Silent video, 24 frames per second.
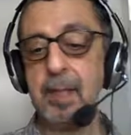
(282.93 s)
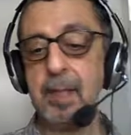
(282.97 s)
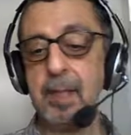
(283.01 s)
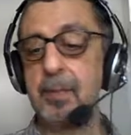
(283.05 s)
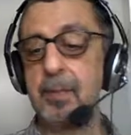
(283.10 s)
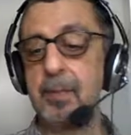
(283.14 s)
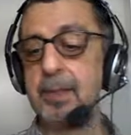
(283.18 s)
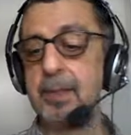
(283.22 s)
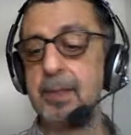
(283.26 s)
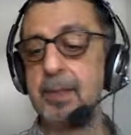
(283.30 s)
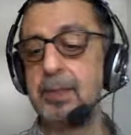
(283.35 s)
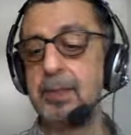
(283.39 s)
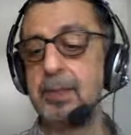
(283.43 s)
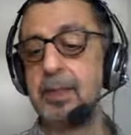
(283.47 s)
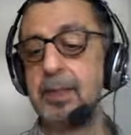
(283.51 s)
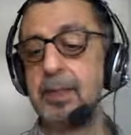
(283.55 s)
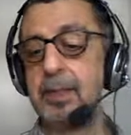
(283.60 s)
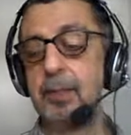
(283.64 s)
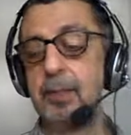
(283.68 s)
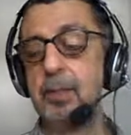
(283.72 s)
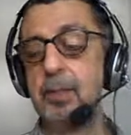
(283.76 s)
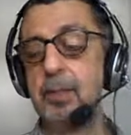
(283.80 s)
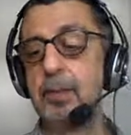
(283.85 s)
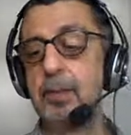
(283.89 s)
pressure
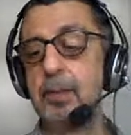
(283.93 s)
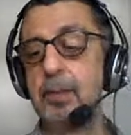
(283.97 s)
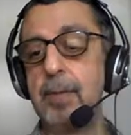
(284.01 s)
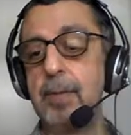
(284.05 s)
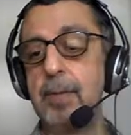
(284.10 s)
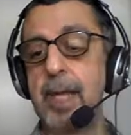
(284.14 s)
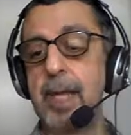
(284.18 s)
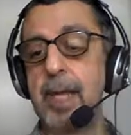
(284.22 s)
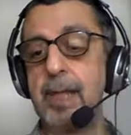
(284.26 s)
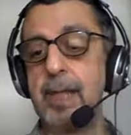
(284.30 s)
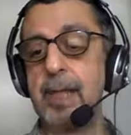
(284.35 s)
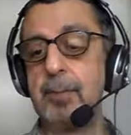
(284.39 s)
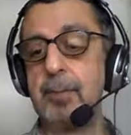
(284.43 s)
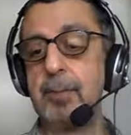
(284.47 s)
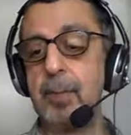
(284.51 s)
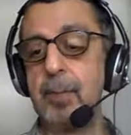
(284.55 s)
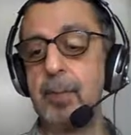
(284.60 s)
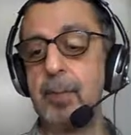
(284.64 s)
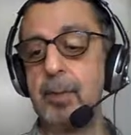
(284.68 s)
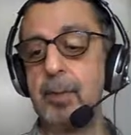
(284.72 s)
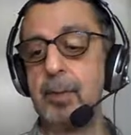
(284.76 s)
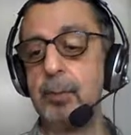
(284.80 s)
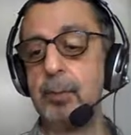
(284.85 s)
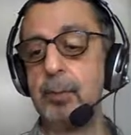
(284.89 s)
equal to
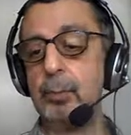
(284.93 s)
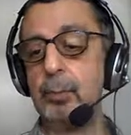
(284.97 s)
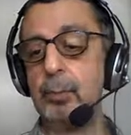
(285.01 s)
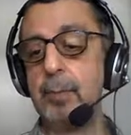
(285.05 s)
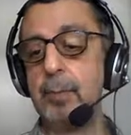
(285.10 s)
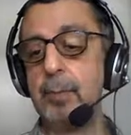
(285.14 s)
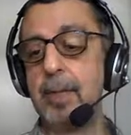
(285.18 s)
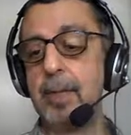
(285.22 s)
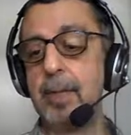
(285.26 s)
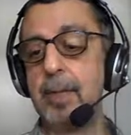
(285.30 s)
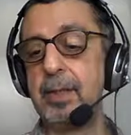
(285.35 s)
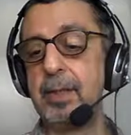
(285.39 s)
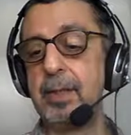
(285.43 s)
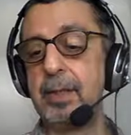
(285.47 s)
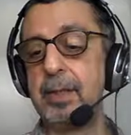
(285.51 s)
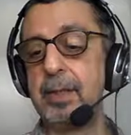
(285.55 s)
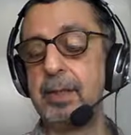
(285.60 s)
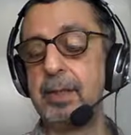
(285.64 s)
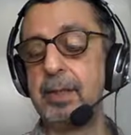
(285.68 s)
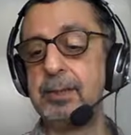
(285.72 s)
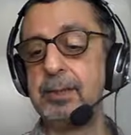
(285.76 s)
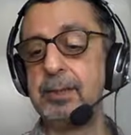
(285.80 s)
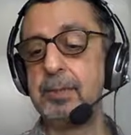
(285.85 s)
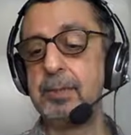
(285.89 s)
8.2 metric
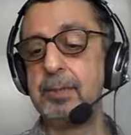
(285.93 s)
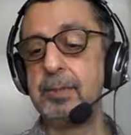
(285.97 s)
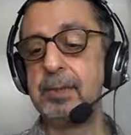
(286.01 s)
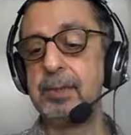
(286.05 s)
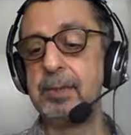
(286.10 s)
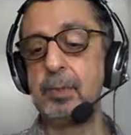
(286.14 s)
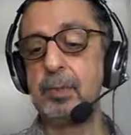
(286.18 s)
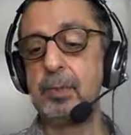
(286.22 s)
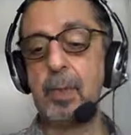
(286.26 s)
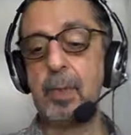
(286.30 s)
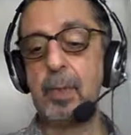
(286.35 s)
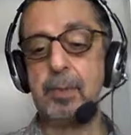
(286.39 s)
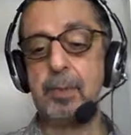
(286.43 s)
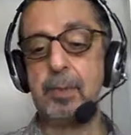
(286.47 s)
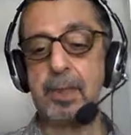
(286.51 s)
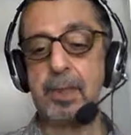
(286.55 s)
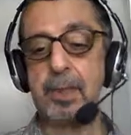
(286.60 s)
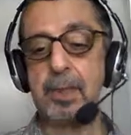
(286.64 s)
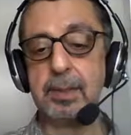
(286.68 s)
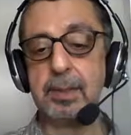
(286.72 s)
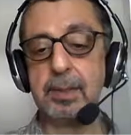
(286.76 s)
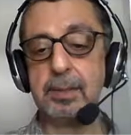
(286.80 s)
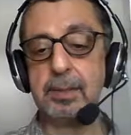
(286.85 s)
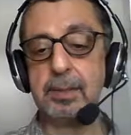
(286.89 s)
tons per square meter.